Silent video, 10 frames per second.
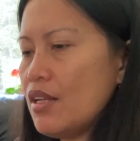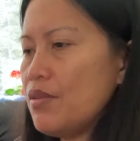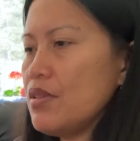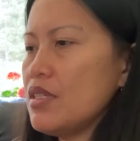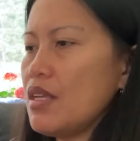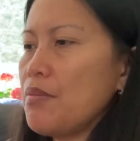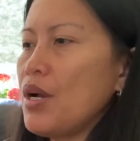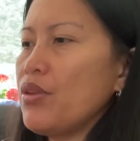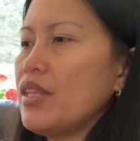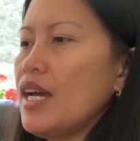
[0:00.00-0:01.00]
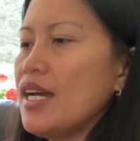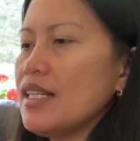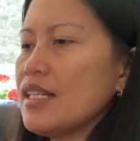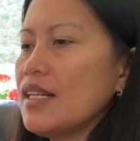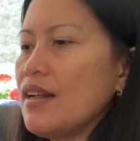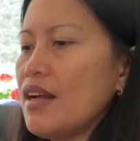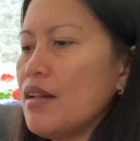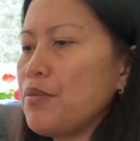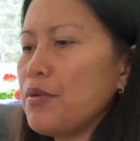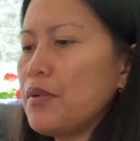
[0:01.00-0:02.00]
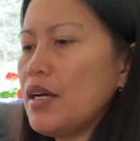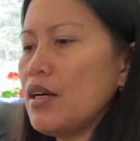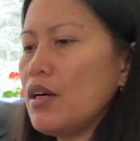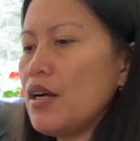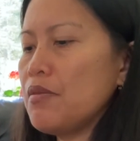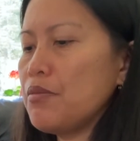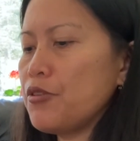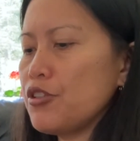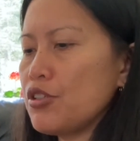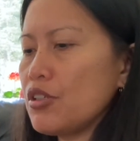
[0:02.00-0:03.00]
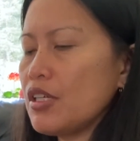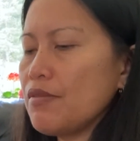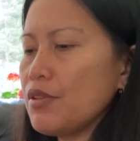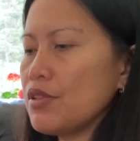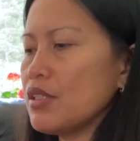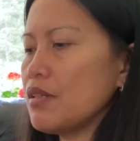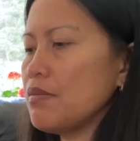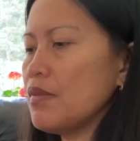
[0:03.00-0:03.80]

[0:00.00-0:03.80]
See about that. I'm for sure give you some